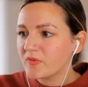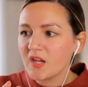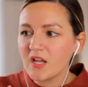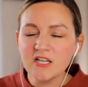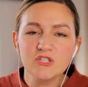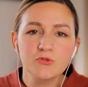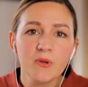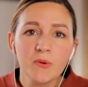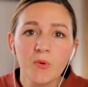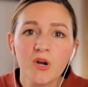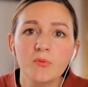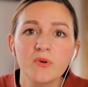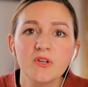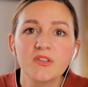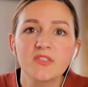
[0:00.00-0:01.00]
is we work
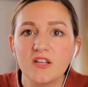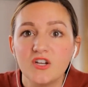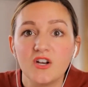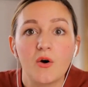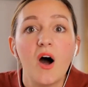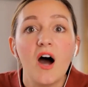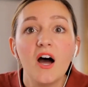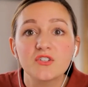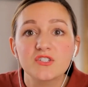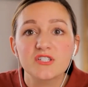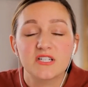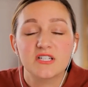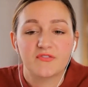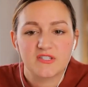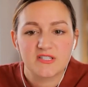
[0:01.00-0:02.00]
with hundreds
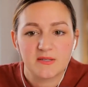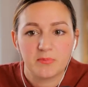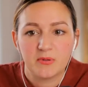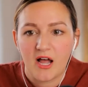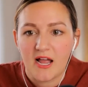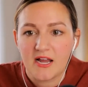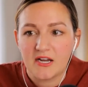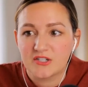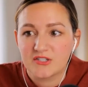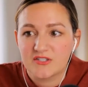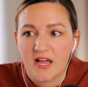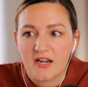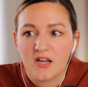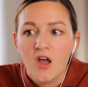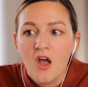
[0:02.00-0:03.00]
of different suppliers
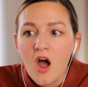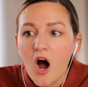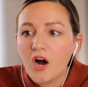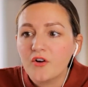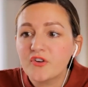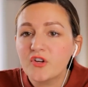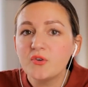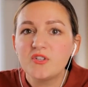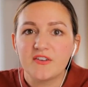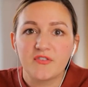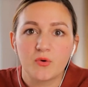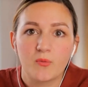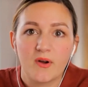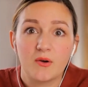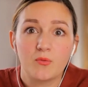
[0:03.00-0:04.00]
that offer you
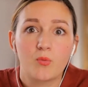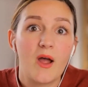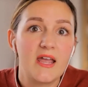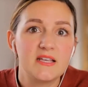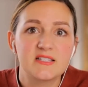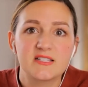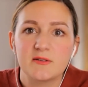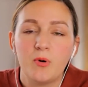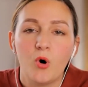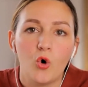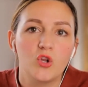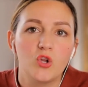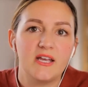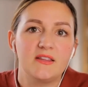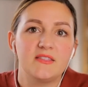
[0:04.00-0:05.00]
different ways to
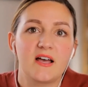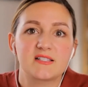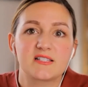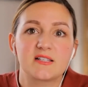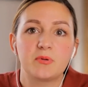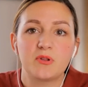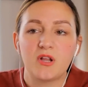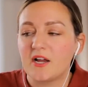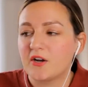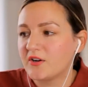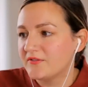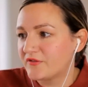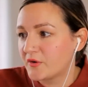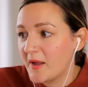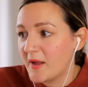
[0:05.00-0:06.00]
pull in that supplier
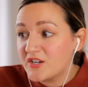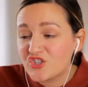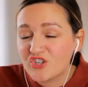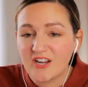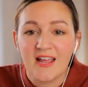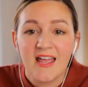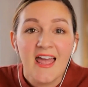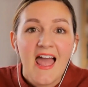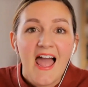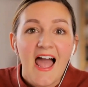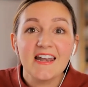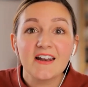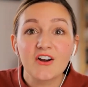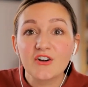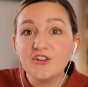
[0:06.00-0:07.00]
information.
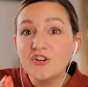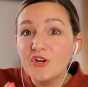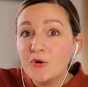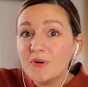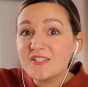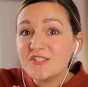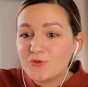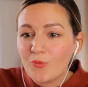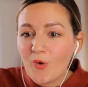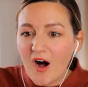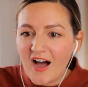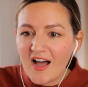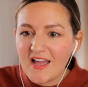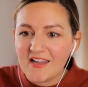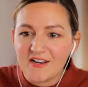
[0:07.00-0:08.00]
And our newest
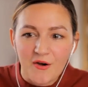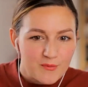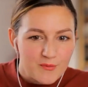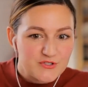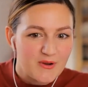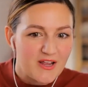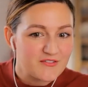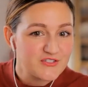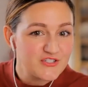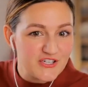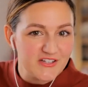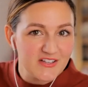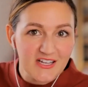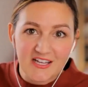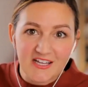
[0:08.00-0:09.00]
one, which we have
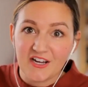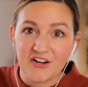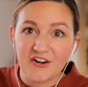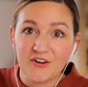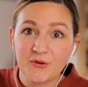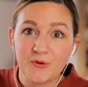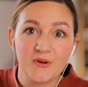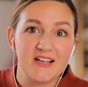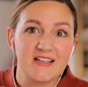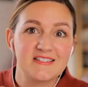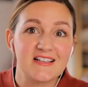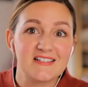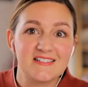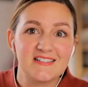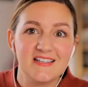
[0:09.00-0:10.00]
Sheila here, who is
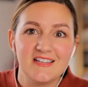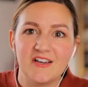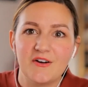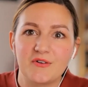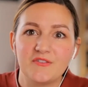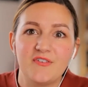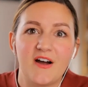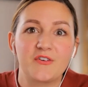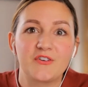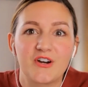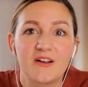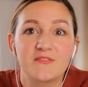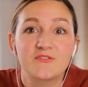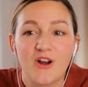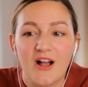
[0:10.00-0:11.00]
CEO and founder
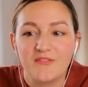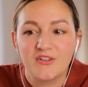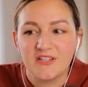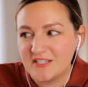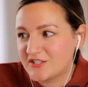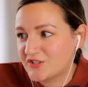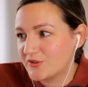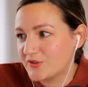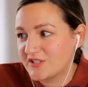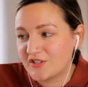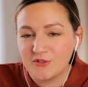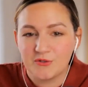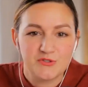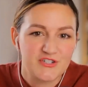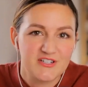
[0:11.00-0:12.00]
of Travel Industry
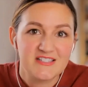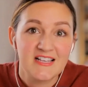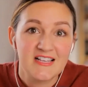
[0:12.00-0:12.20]
Solutions,